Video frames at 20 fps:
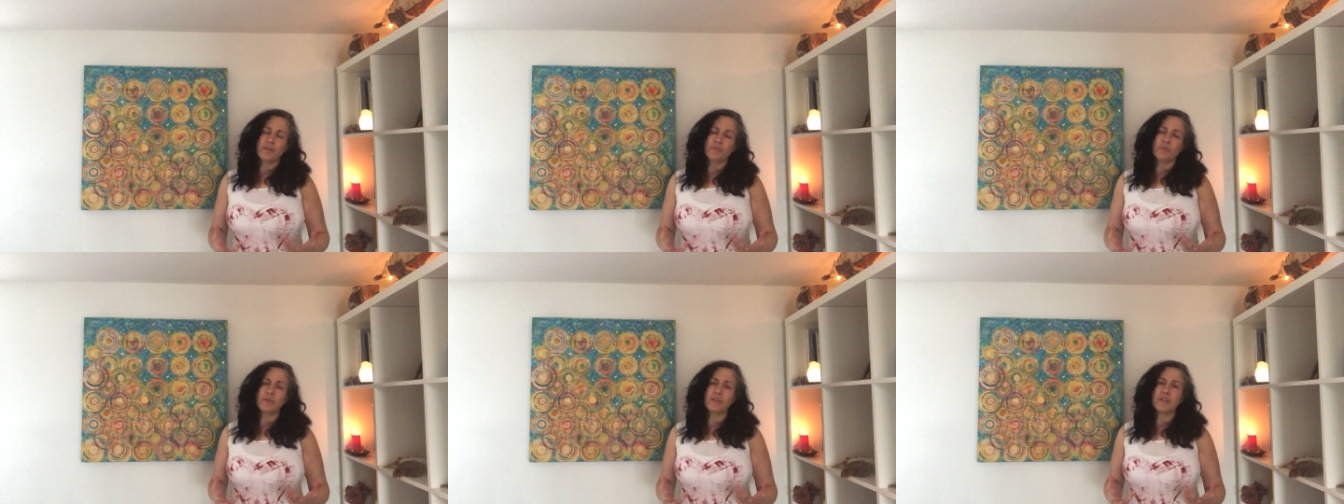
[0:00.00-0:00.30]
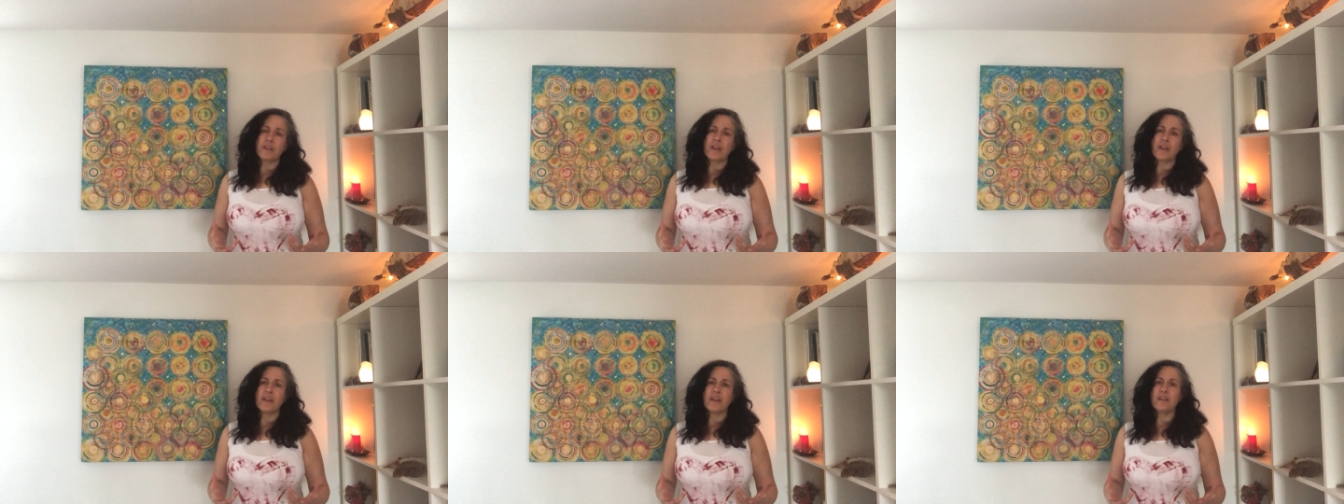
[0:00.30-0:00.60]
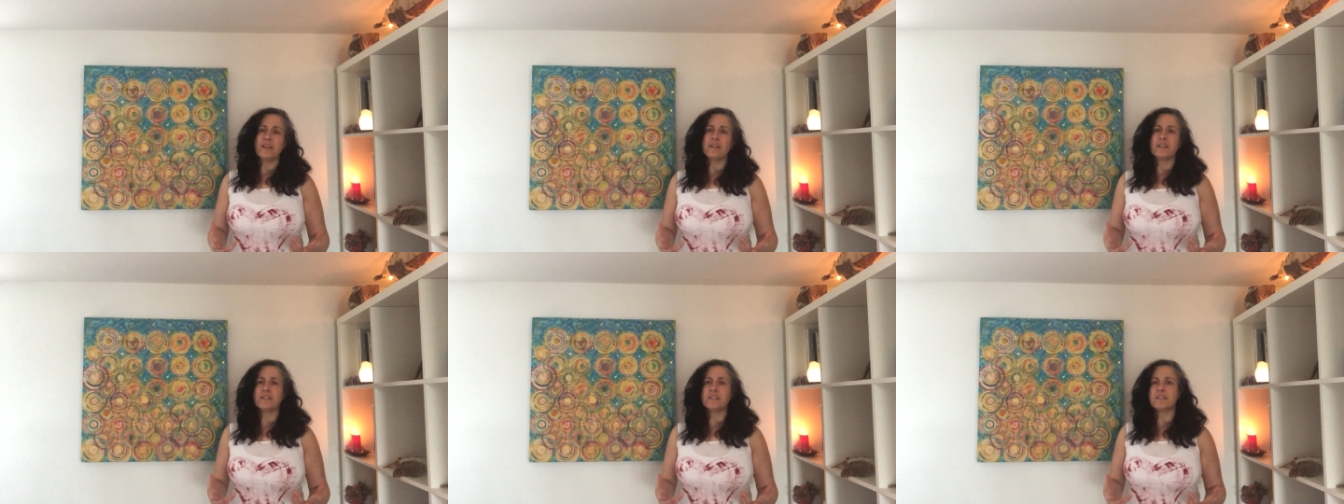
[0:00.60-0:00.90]
We
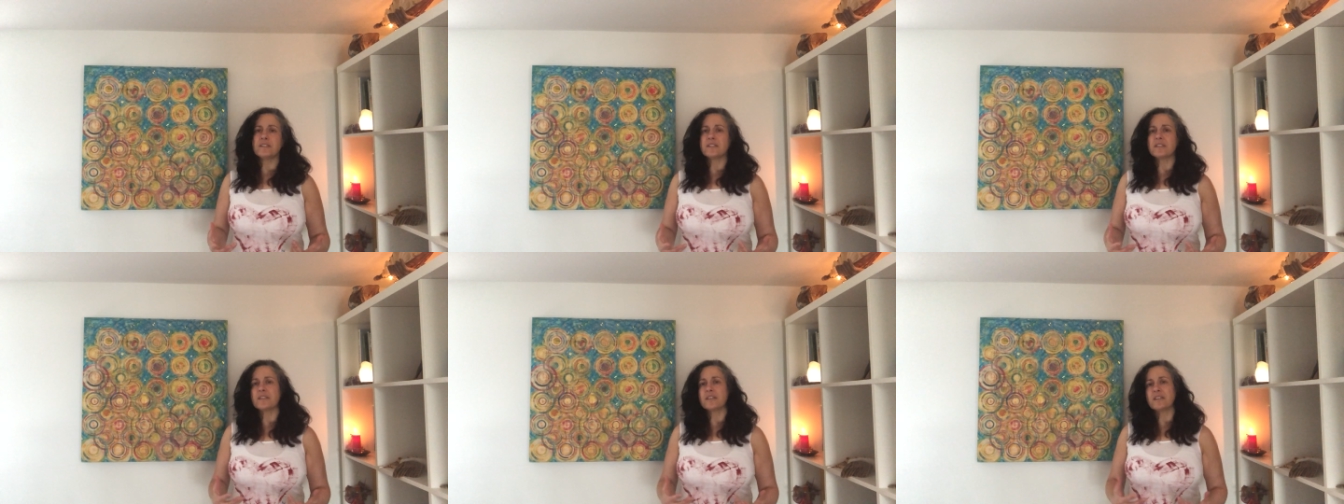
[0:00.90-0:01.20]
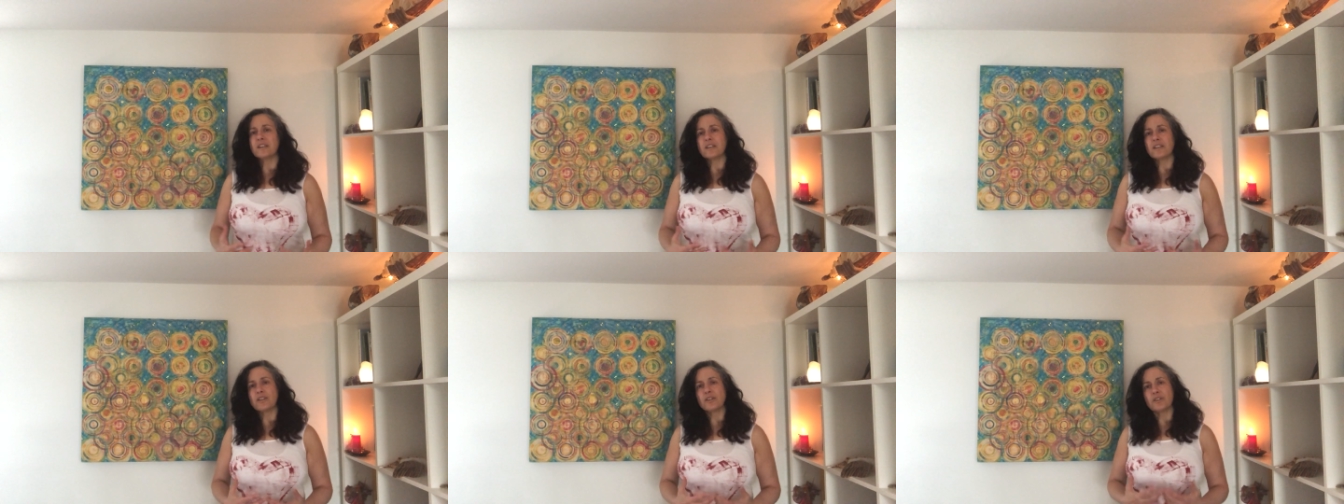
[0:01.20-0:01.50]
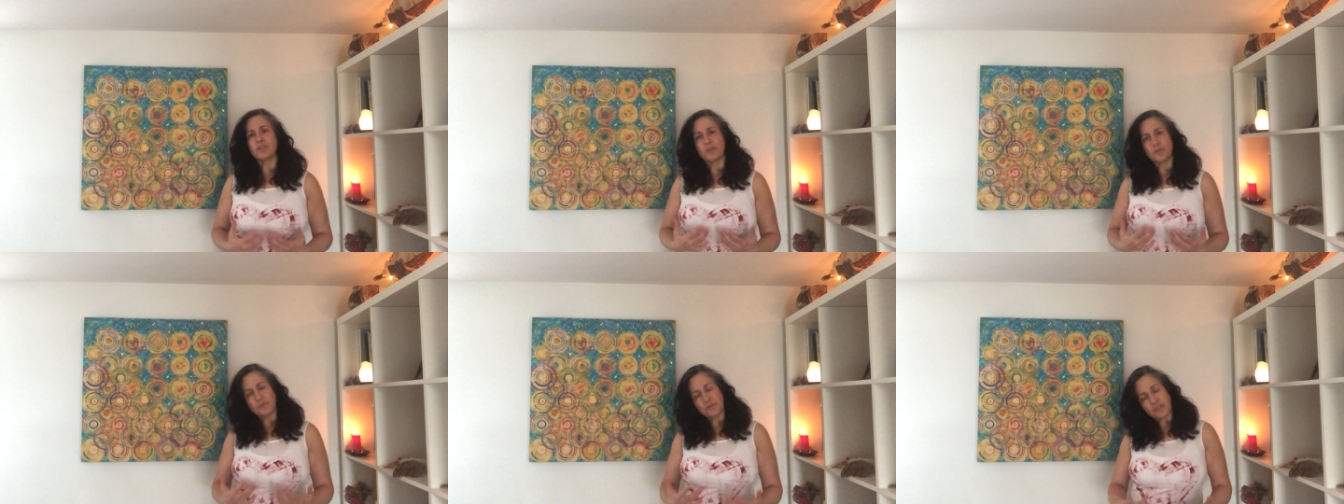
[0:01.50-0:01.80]
can't get
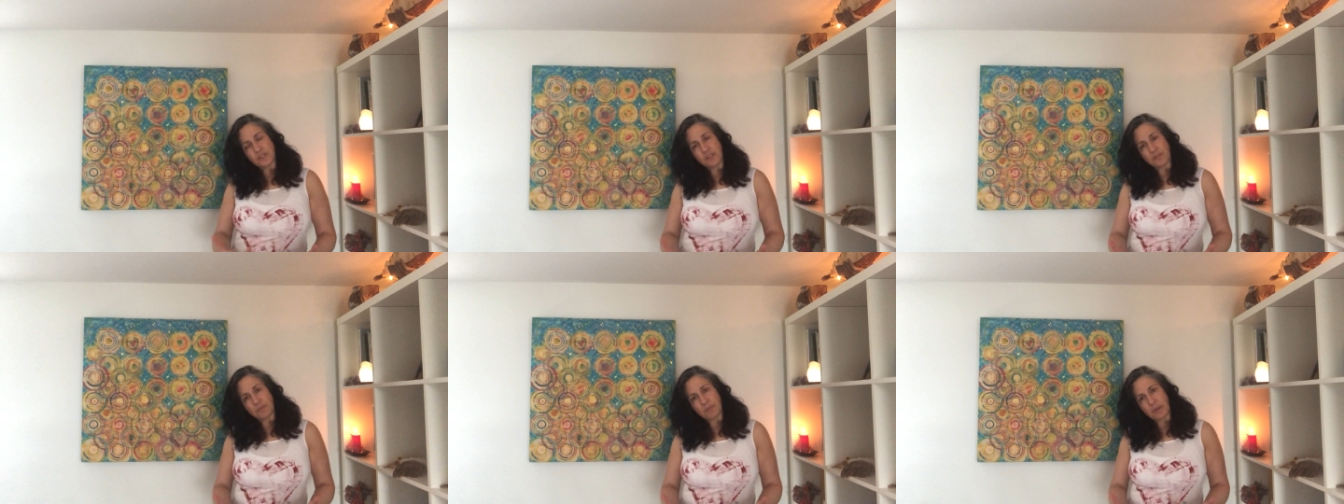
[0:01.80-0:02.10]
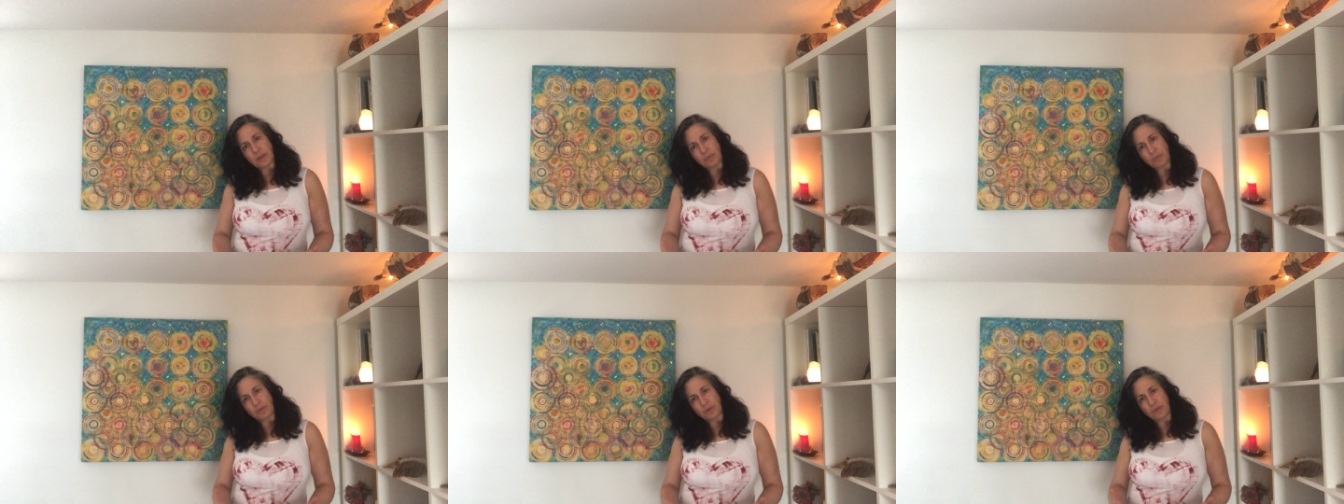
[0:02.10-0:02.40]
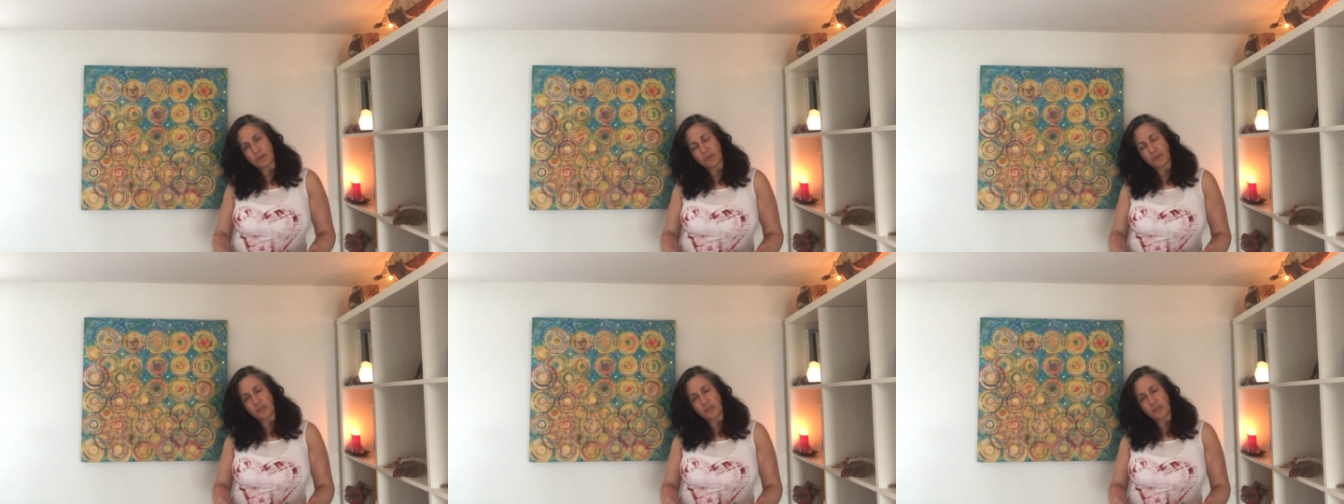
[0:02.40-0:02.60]
close to people.